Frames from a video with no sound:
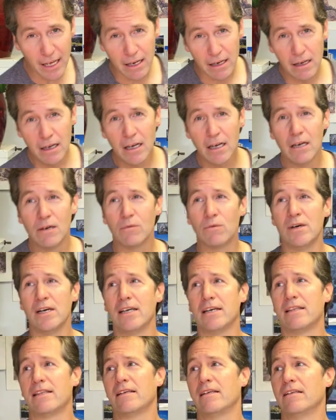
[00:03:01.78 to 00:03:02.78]
it
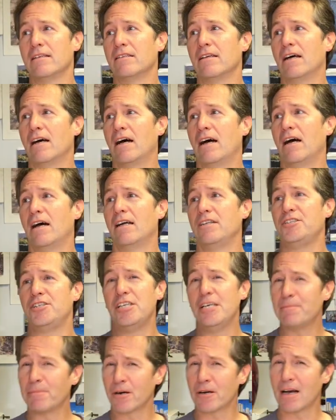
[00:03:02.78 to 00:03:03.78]
with uh,
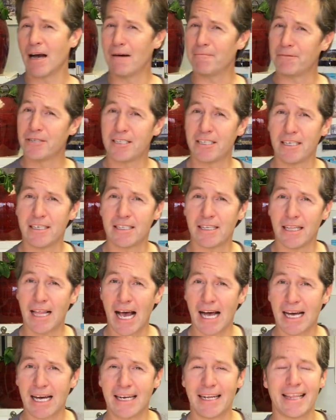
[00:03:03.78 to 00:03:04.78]
cheaper compasses and
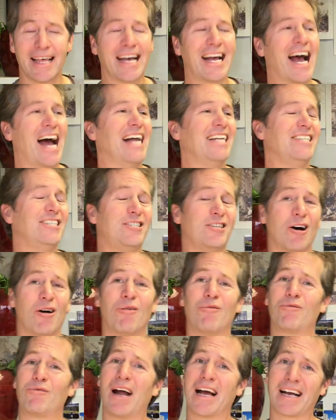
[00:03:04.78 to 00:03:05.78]
that kind of thing. I
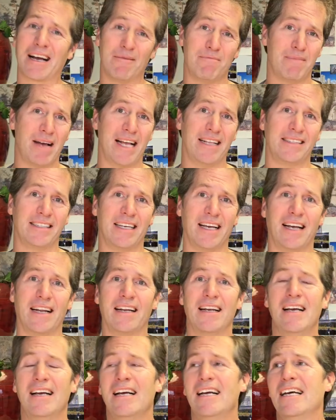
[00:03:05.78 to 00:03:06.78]
don't recommend it.
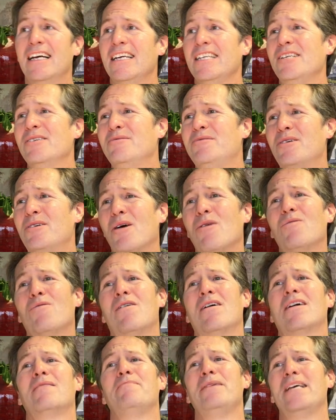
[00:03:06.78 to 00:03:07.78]
You don't
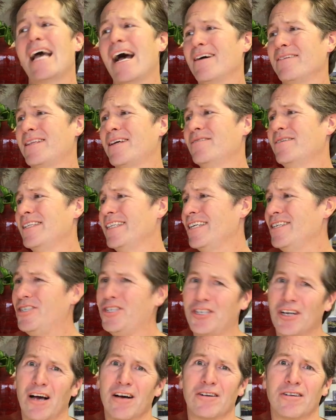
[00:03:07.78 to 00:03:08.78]
want to be out there in the
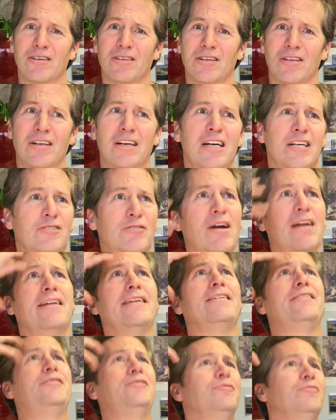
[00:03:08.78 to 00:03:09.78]
jungle trying
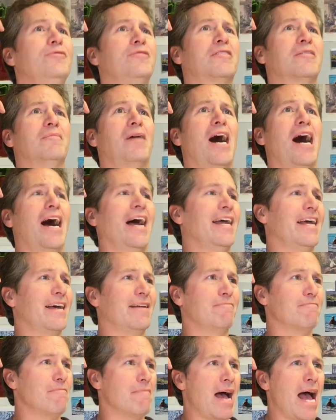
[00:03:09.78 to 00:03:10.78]
to do some
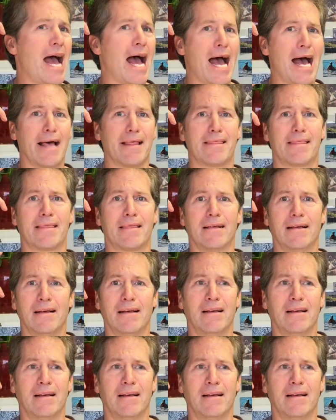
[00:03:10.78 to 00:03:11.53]
high-end math,